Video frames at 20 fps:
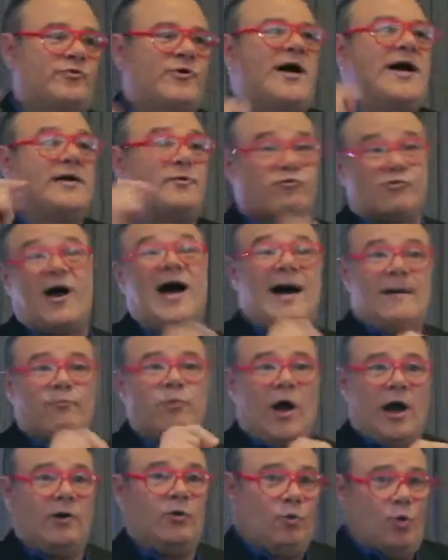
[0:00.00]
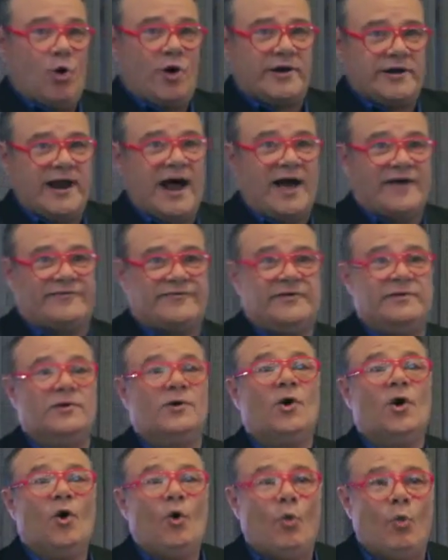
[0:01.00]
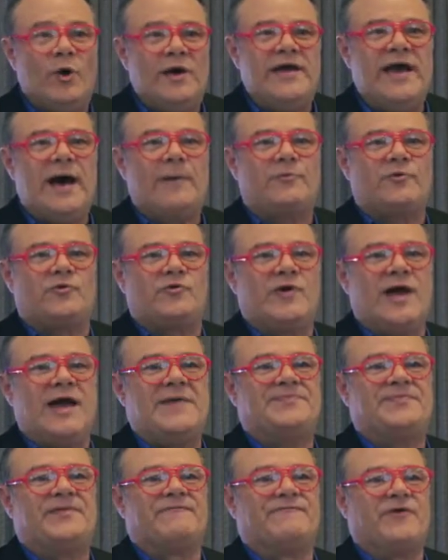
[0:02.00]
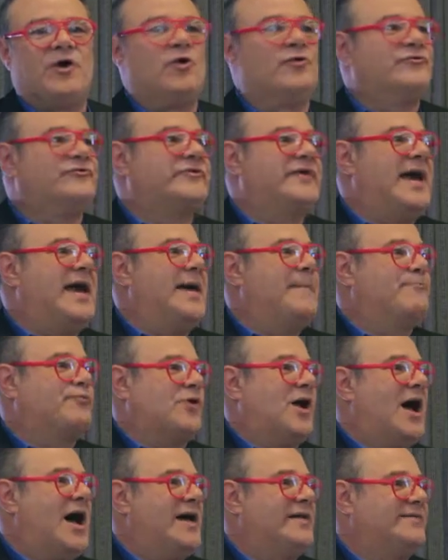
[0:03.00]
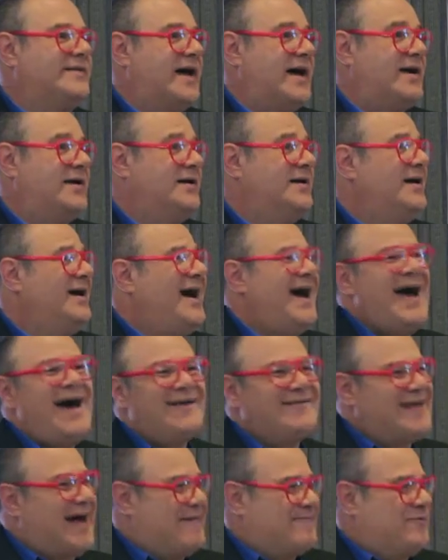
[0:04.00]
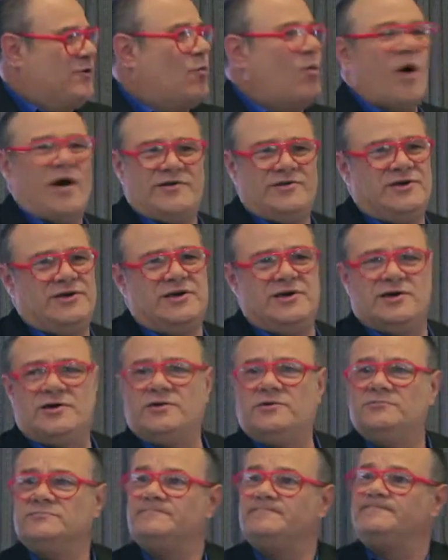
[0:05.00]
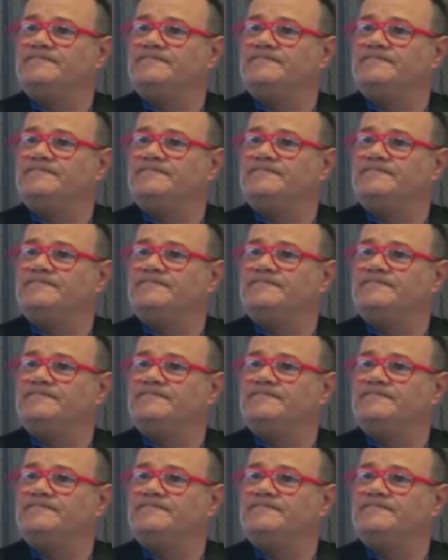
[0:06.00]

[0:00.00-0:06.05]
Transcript: Craig Rodwell, who organized it, we helped create the first gay pride day. How's that for one year?